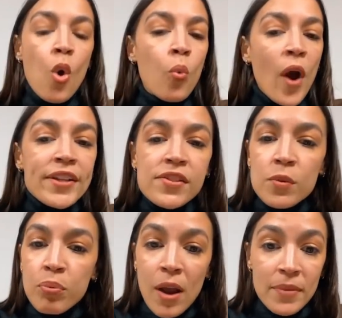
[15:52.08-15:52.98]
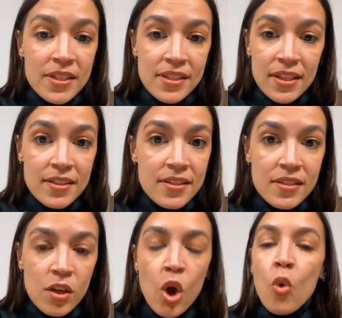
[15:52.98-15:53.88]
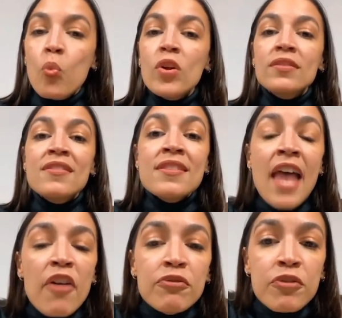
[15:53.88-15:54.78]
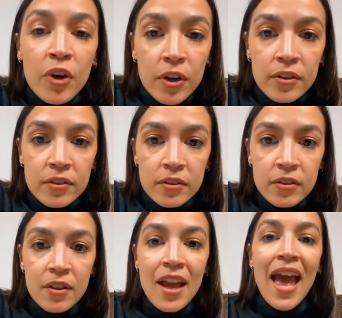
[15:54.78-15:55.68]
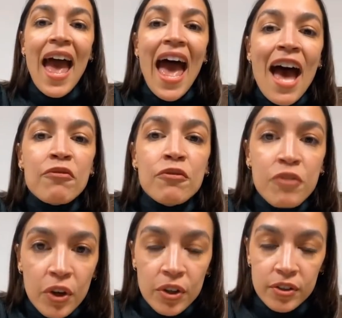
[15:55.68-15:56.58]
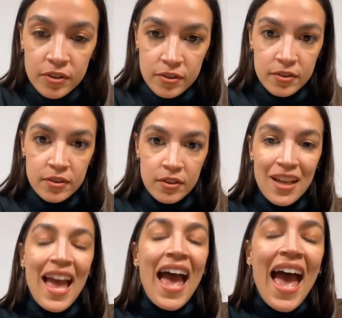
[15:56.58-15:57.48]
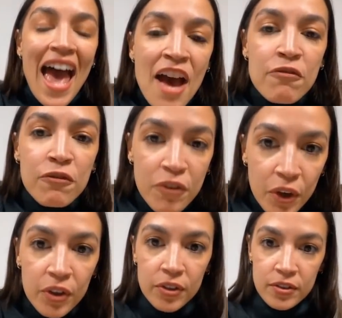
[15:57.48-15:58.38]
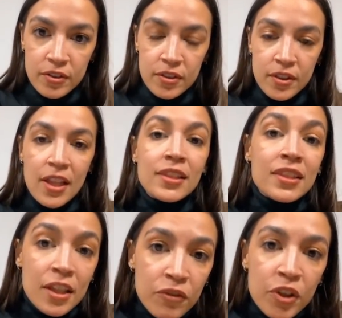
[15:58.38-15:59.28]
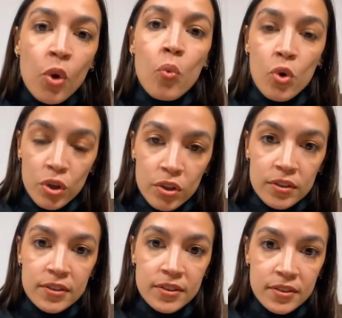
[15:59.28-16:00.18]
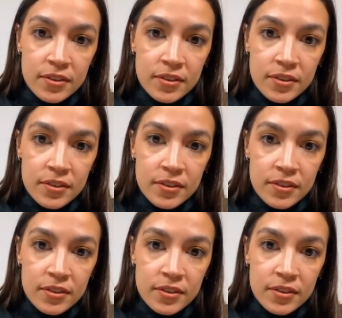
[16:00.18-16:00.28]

White supremacists will never, ever, ever live in a world